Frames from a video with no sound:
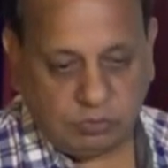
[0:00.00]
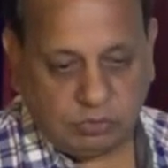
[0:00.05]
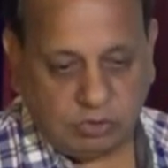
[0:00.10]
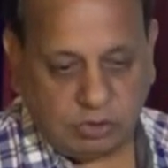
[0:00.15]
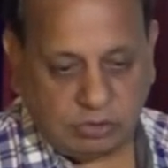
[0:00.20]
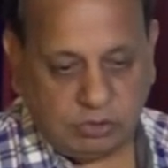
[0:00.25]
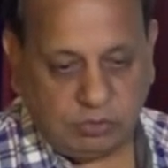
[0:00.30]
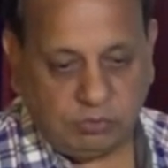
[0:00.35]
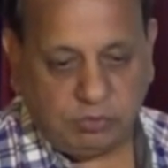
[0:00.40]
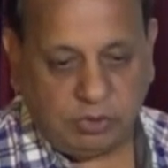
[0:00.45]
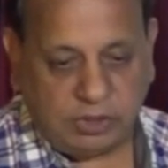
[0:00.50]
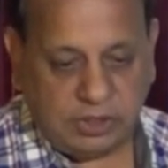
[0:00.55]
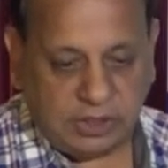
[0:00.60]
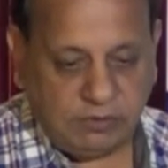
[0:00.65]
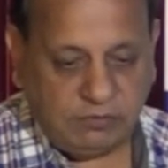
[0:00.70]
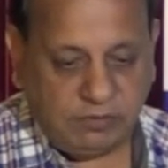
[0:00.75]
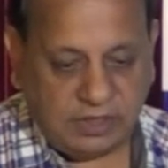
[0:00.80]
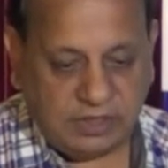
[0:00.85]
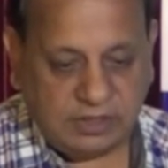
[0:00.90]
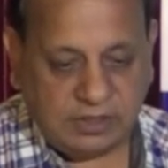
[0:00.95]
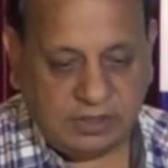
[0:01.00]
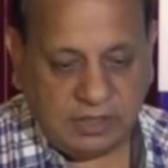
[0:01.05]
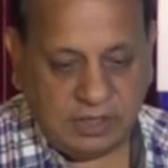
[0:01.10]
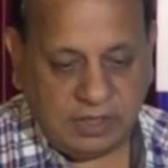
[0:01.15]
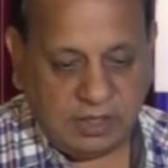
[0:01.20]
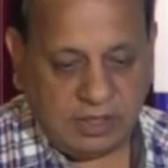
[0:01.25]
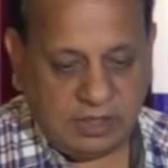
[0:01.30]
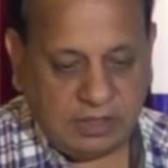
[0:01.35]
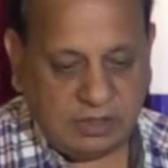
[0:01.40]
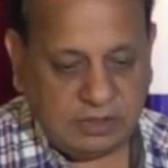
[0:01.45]
2021,
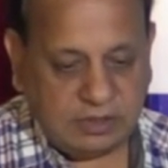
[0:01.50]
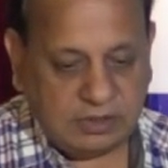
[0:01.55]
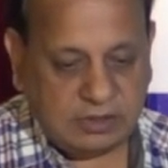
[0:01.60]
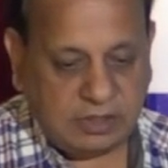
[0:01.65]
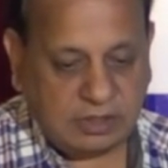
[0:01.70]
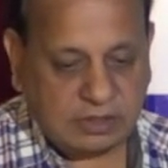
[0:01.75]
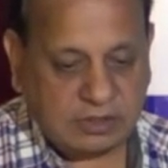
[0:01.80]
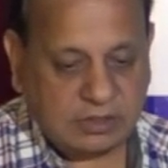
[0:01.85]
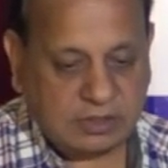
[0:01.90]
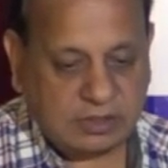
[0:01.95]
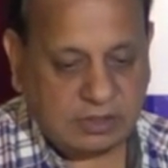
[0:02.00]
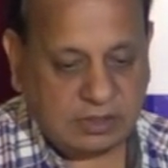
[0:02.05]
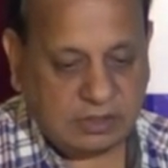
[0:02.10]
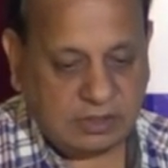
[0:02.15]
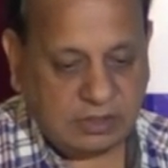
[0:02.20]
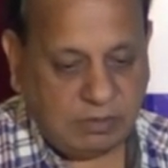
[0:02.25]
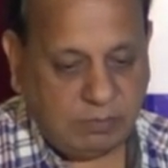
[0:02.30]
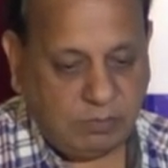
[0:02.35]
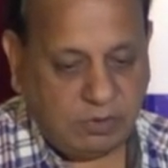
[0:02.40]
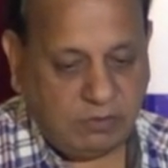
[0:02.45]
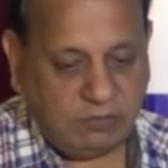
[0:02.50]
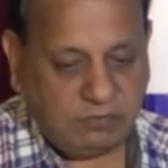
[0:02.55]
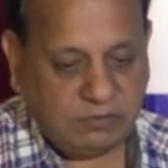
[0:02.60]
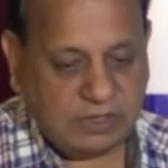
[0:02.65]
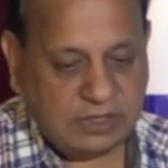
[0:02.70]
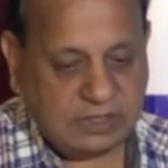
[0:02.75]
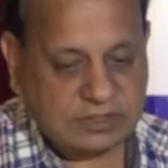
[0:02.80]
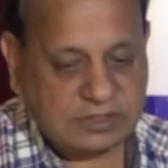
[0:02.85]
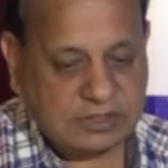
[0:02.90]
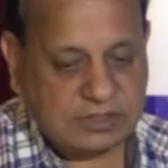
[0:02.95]
the number of
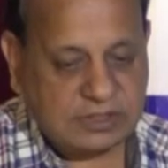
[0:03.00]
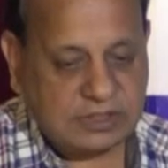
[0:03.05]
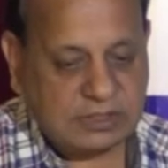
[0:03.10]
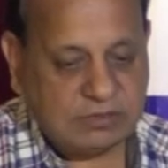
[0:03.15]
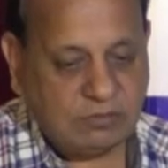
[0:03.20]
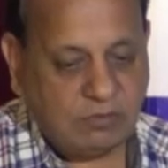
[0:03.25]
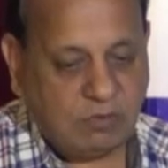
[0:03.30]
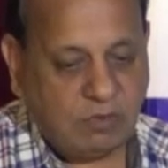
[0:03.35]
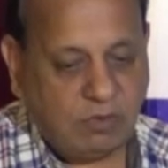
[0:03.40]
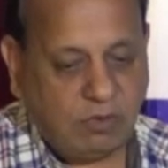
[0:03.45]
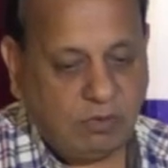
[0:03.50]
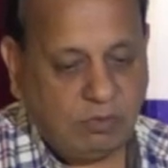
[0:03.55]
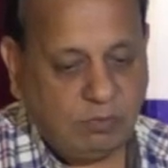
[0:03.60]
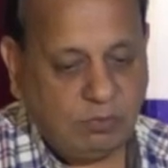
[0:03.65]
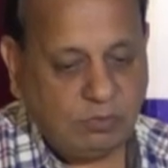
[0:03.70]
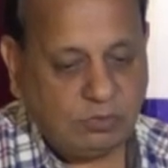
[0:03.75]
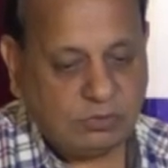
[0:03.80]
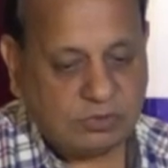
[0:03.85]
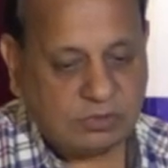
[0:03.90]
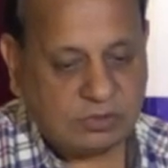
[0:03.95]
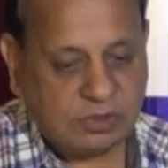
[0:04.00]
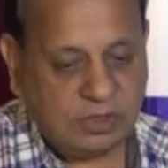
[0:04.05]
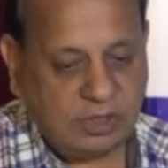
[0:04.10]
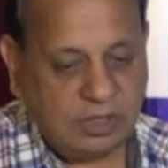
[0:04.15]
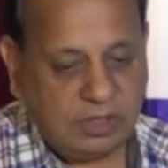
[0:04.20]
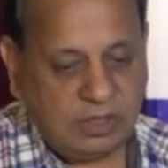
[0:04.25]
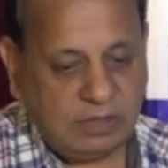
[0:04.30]
cases has almost